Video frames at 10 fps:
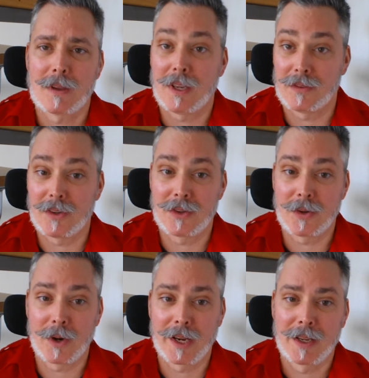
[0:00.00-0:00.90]

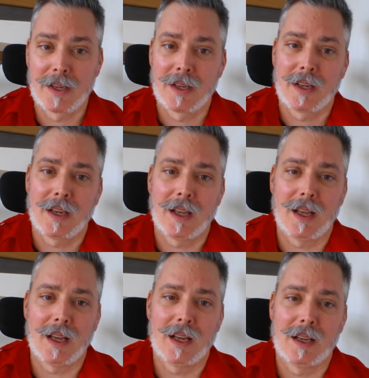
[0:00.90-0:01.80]
inventory,
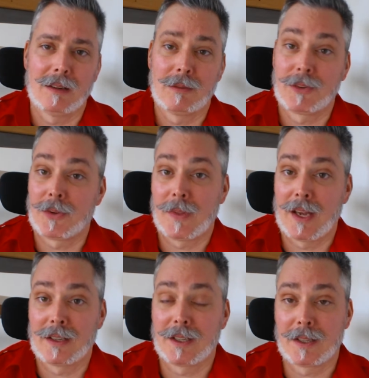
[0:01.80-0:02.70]
so
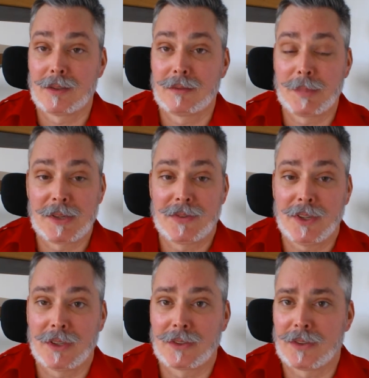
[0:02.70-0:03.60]
that it can be
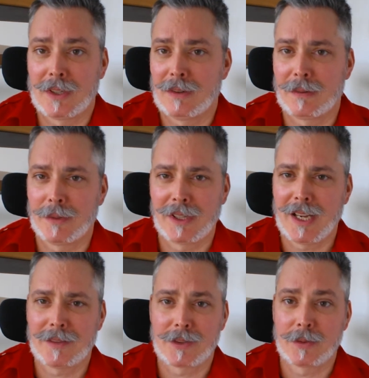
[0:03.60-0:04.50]
filled. So you don't really
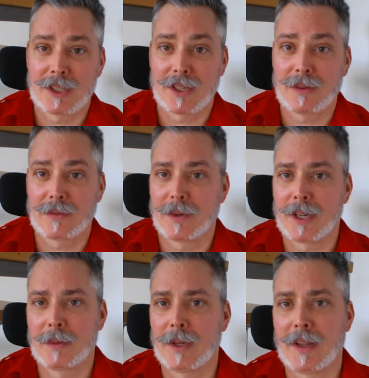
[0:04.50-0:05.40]
have to reach out for
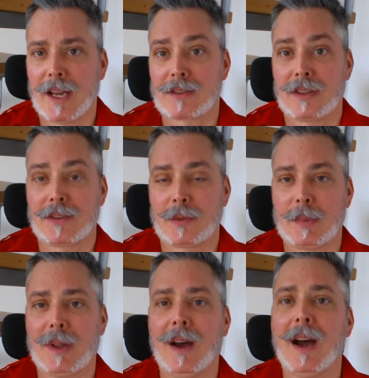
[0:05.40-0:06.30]
anyone. They actually
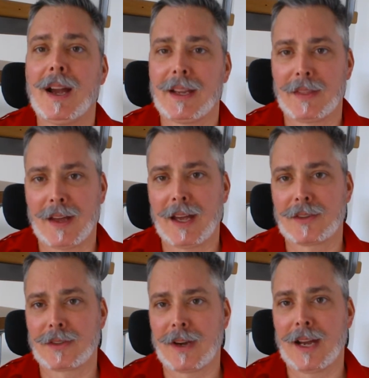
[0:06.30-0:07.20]
supply
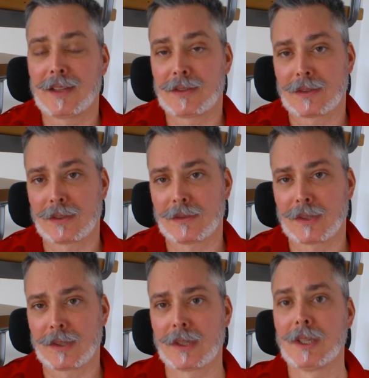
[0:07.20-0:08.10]
that. Your ad
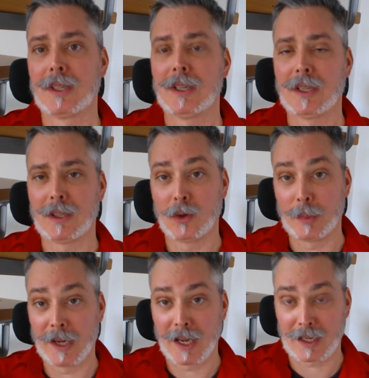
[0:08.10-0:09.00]
server,
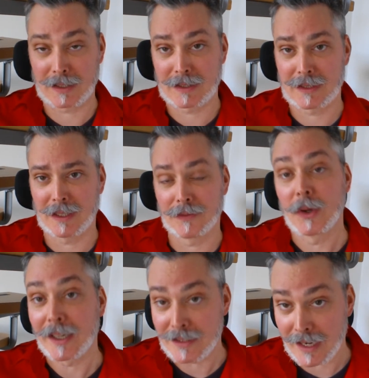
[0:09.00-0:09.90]
OpenX,
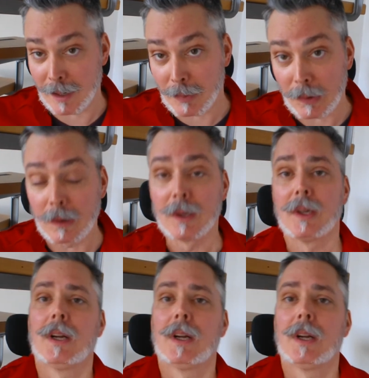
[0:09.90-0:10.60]
for example,